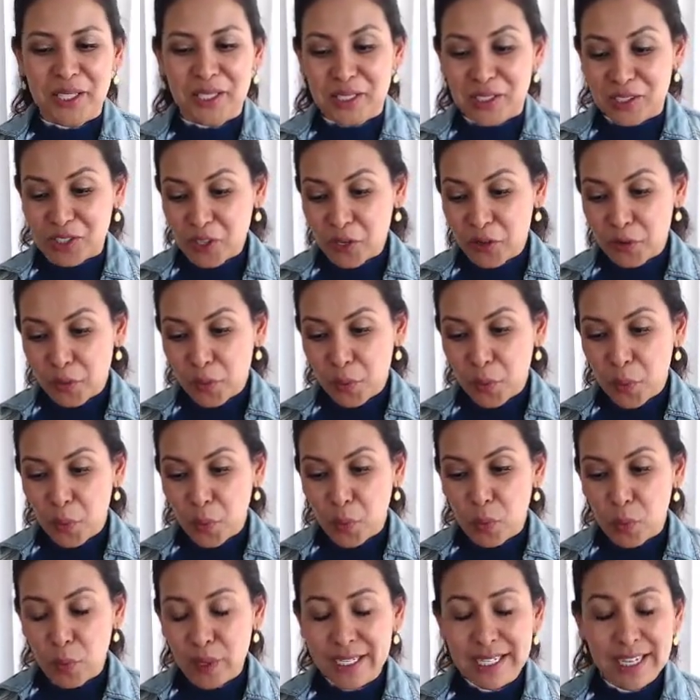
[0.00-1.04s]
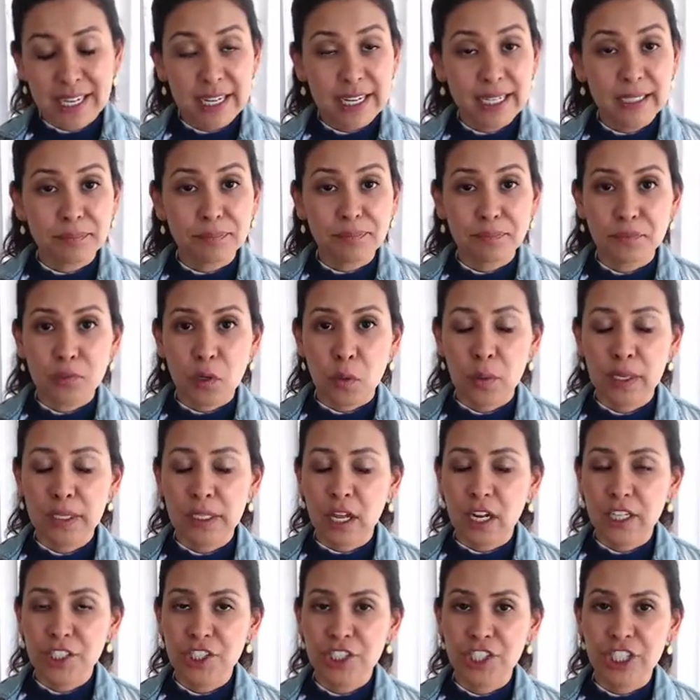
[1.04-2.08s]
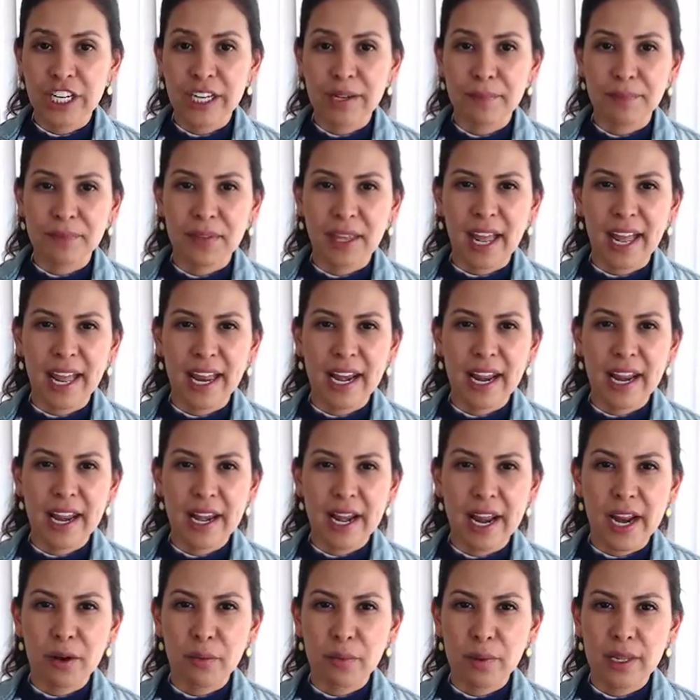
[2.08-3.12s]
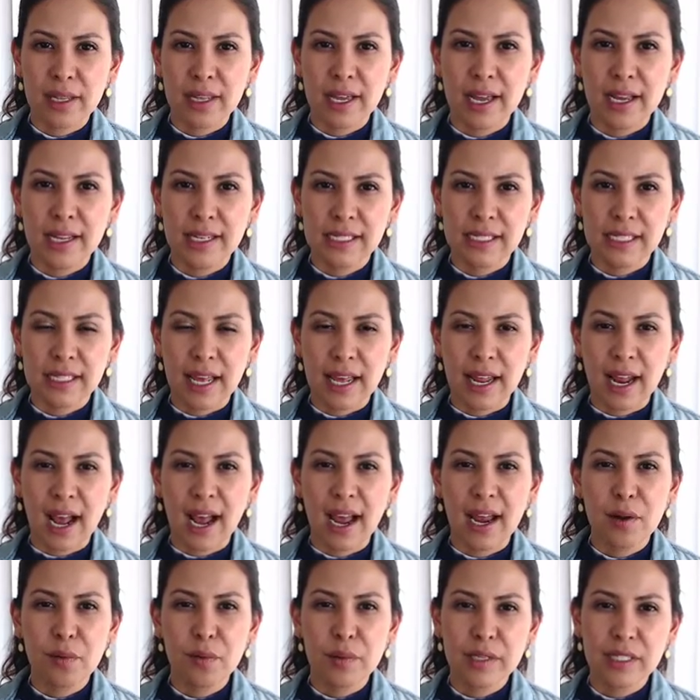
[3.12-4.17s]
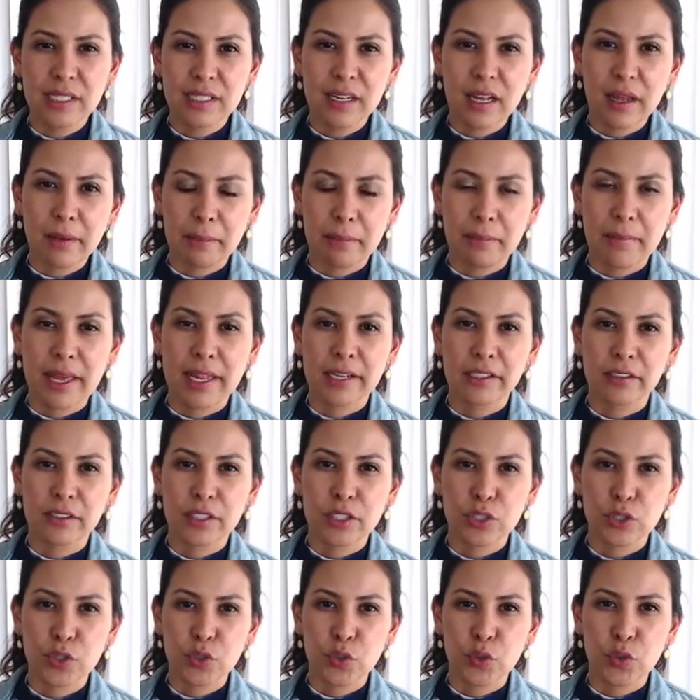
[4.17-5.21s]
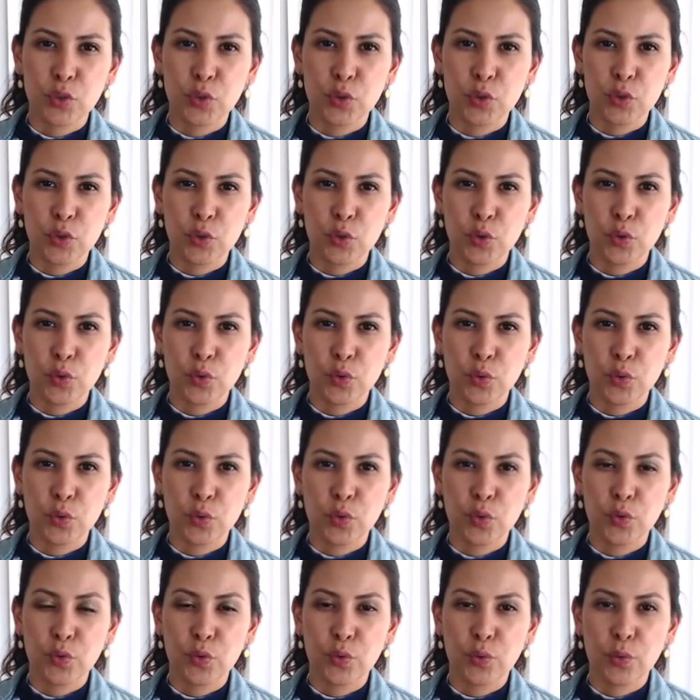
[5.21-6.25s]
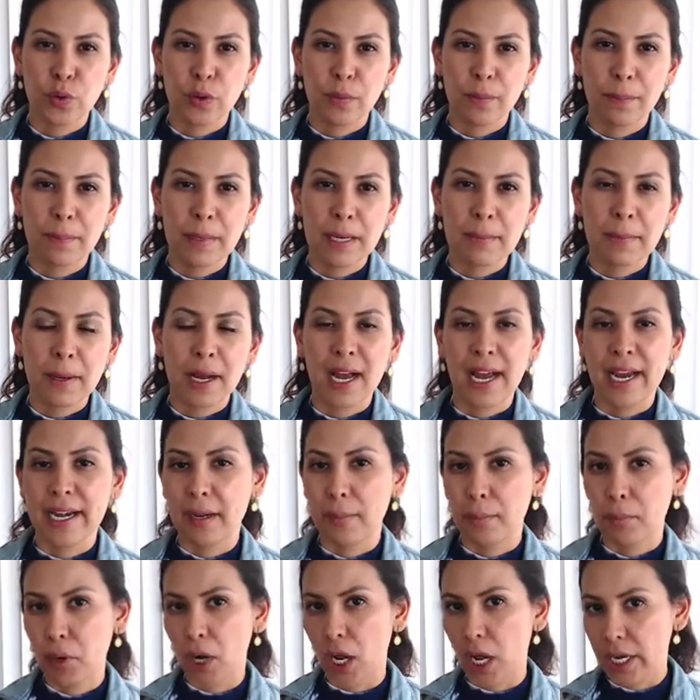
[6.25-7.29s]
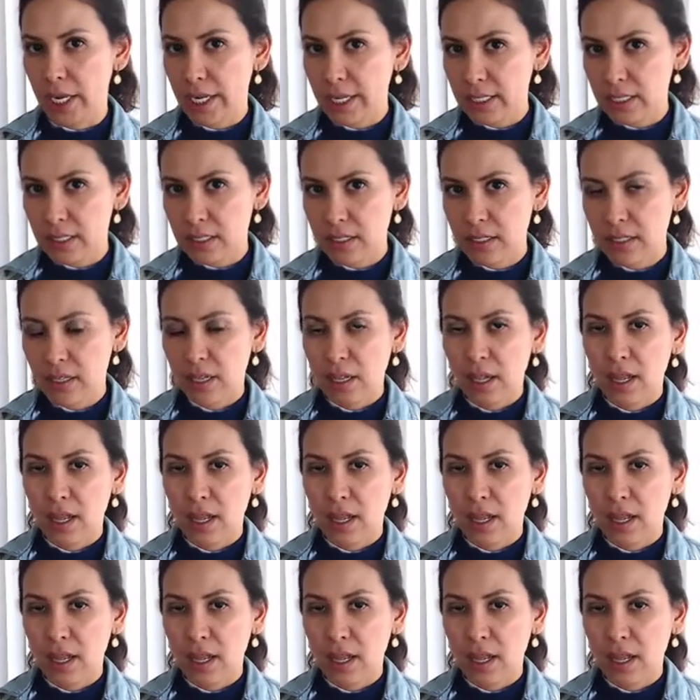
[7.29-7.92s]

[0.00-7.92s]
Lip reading: So we did it, we launched it, and then I realized that I was not meant to be behind a product.